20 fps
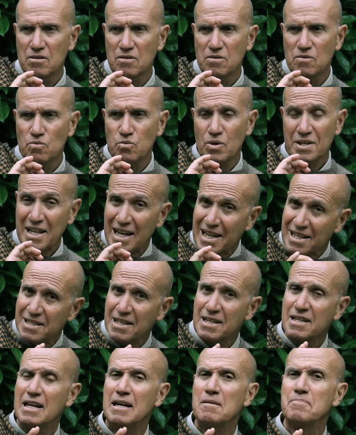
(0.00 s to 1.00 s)
what I
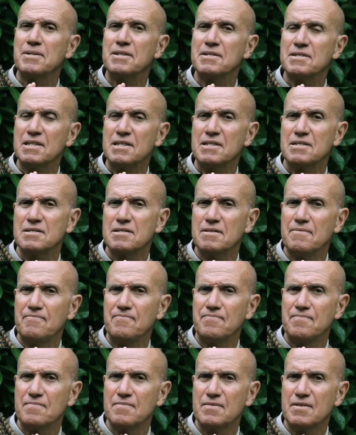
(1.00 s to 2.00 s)
think happiness is,
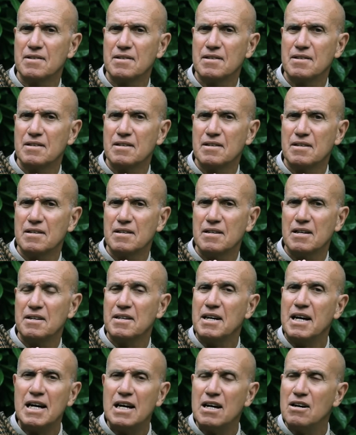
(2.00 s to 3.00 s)
and
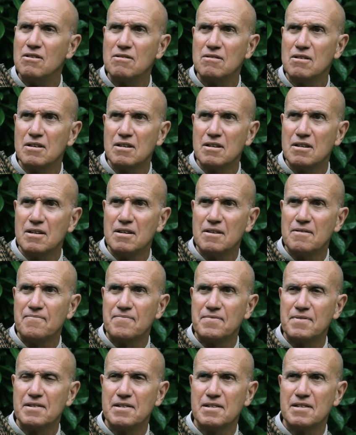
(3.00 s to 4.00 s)
how
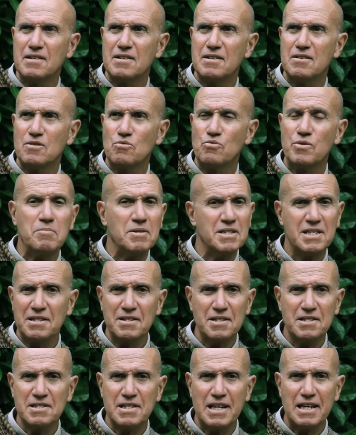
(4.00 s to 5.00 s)
we
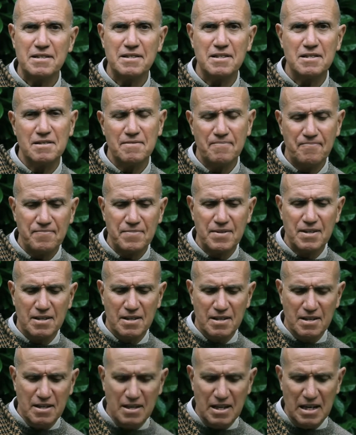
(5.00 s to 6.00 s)
misunderstand it.
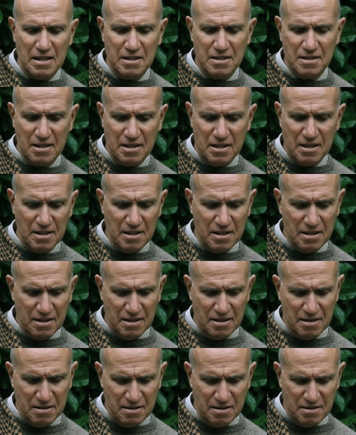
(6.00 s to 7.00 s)
And uh,
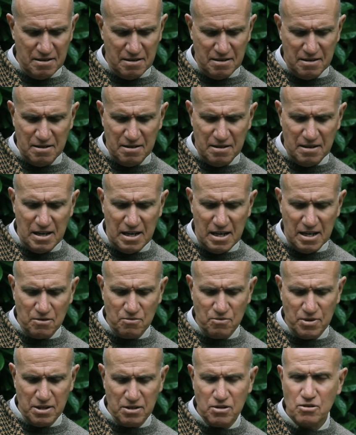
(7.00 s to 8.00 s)
I
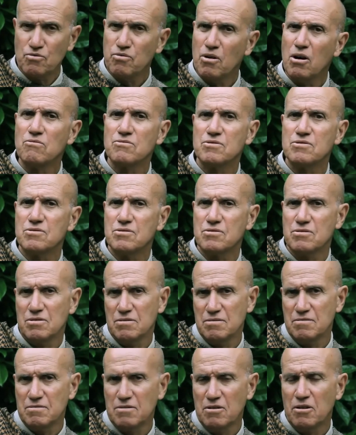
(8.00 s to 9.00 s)
will quote
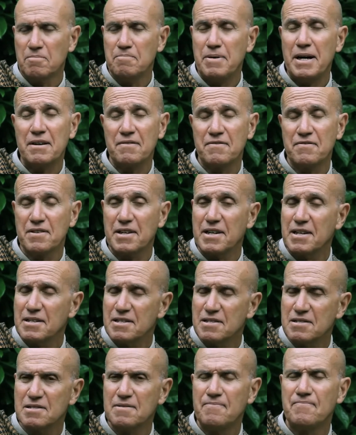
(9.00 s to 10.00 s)
or
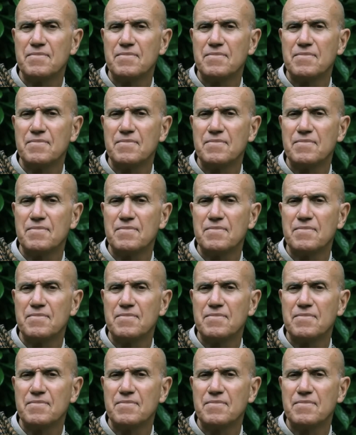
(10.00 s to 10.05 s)
paraphrase